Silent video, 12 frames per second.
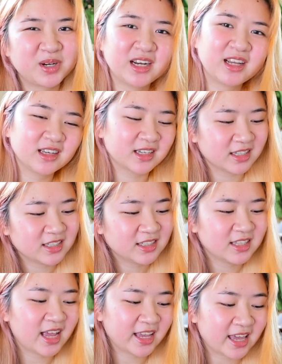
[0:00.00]
pretty
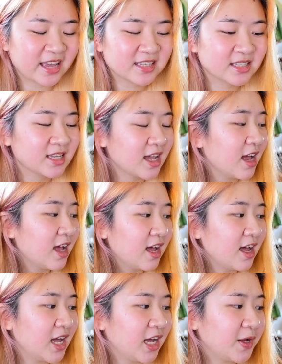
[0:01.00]
good, I guess.
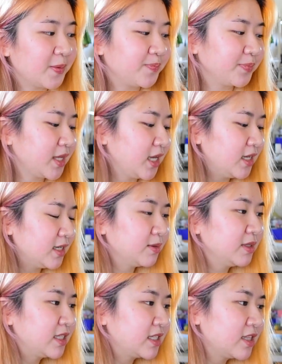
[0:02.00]

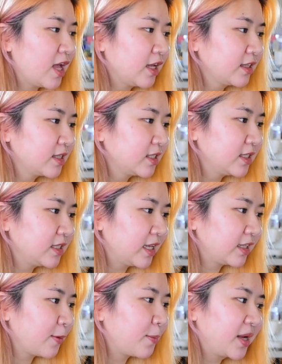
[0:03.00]
It's not
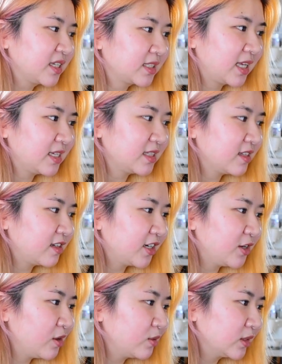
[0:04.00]
like the best case
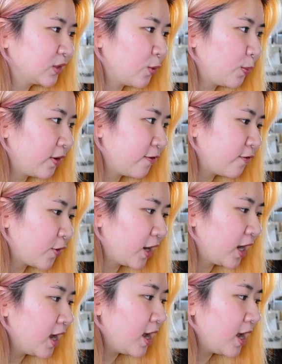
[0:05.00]
scenario I was hoping for,